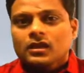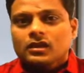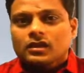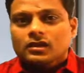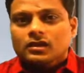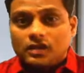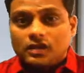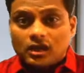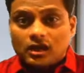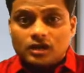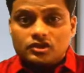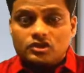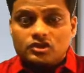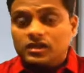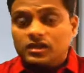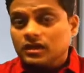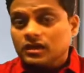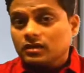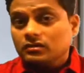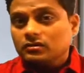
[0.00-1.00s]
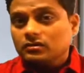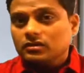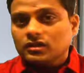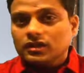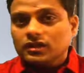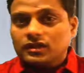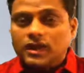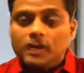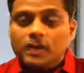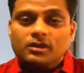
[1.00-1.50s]
There
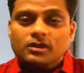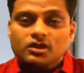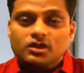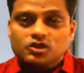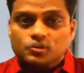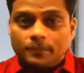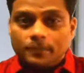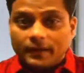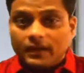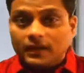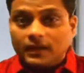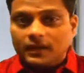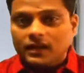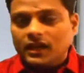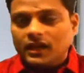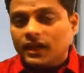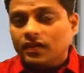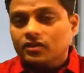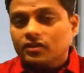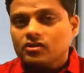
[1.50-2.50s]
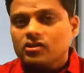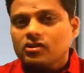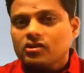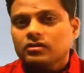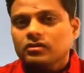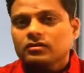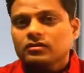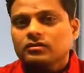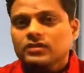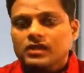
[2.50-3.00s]
can be a spelling
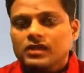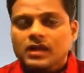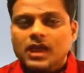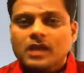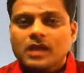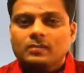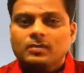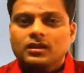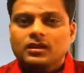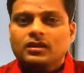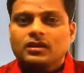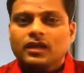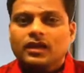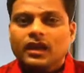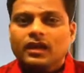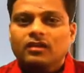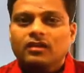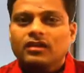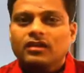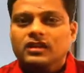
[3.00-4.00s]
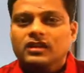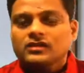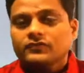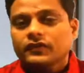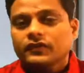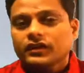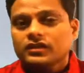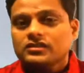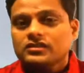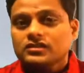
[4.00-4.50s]
error. There can be an error as
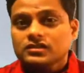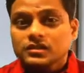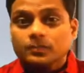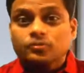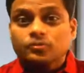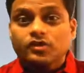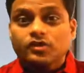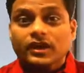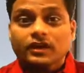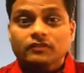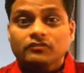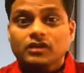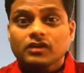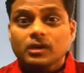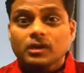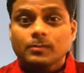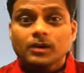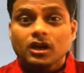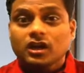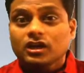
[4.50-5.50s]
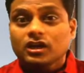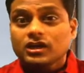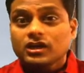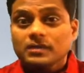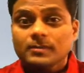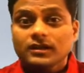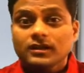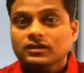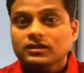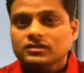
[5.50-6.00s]
far as the subject verb
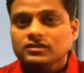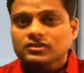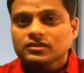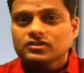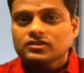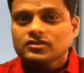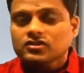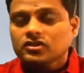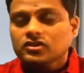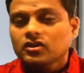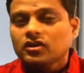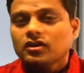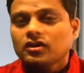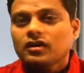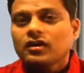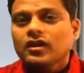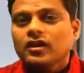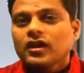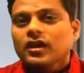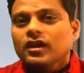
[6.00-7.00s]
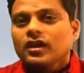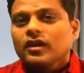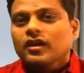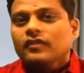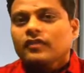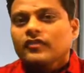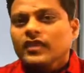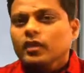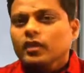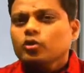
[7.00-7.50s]
agreement is concerned.
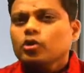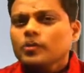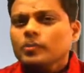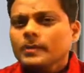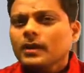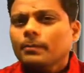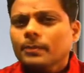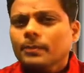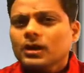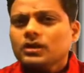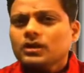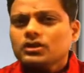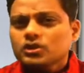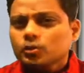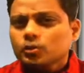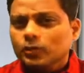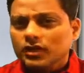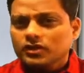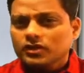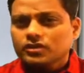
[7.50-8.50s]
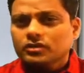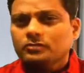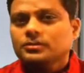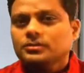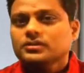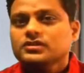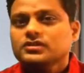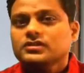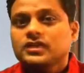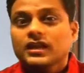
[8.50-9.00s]
There could be a punctuation
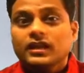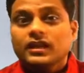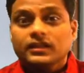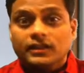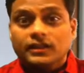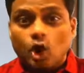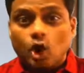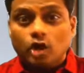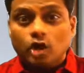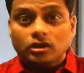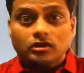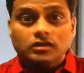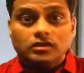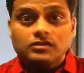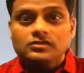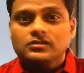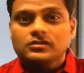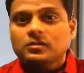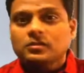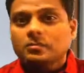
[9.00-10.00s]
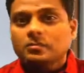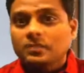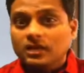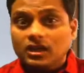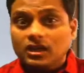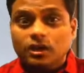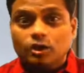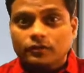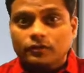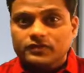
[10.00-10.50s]
mistake that alters the
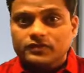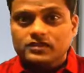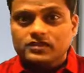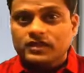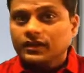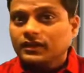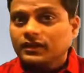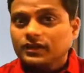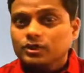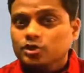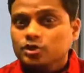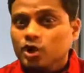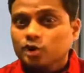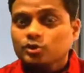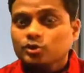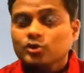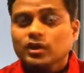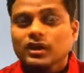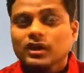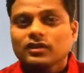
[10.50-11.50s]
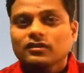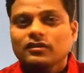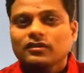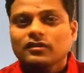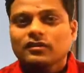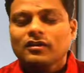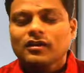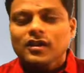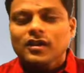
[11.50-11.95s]
meaning of the sentence altogether.